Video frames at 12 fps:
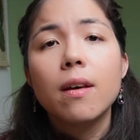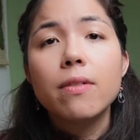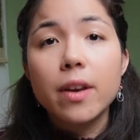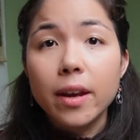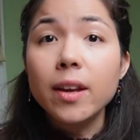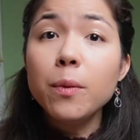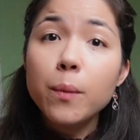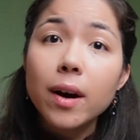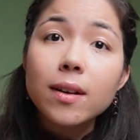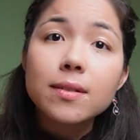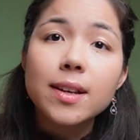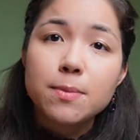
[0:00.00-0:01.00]
The
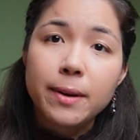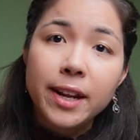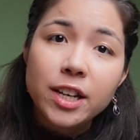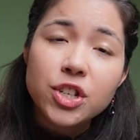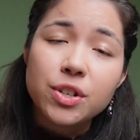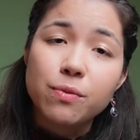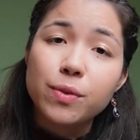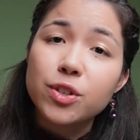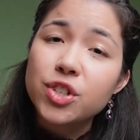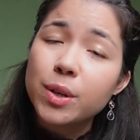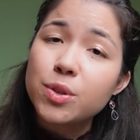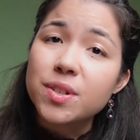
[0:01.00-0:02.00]
in-world explanation for
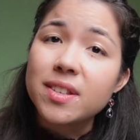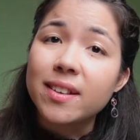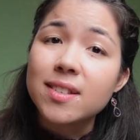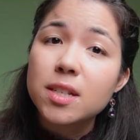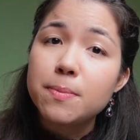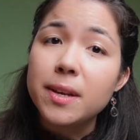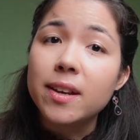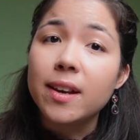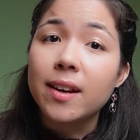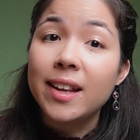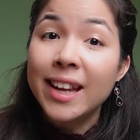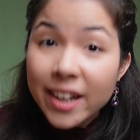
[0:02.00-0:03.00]
Cho-Cho-san
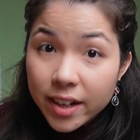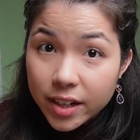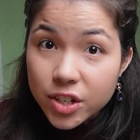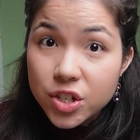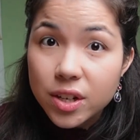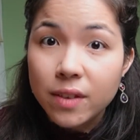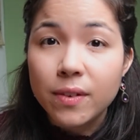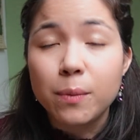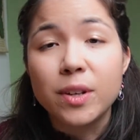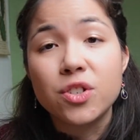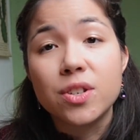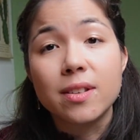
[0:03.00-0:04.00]
speaking in English, even
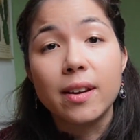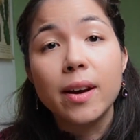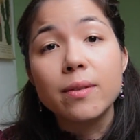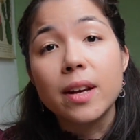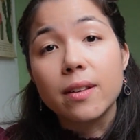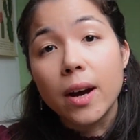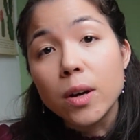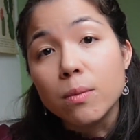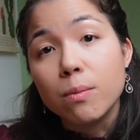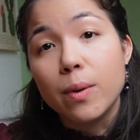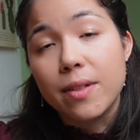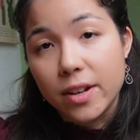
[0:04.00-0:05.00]
when she's alone at
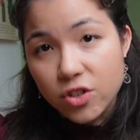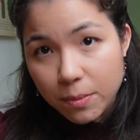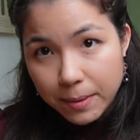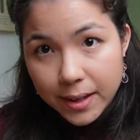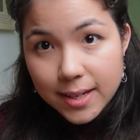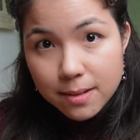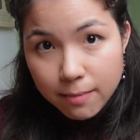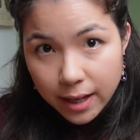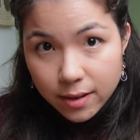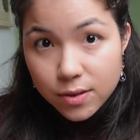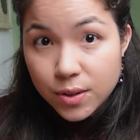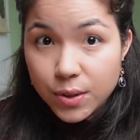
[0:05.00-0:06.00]
home with her Japanese
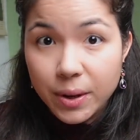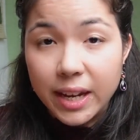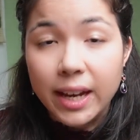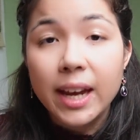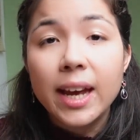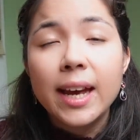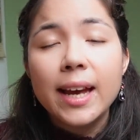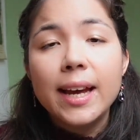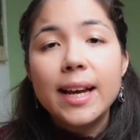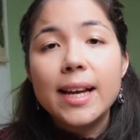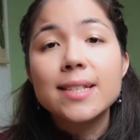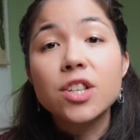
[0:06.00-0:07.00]
maid Suzuki,
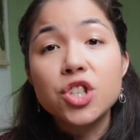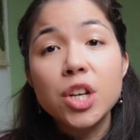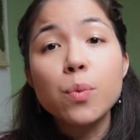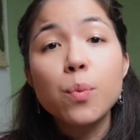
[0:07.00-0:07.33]
is that she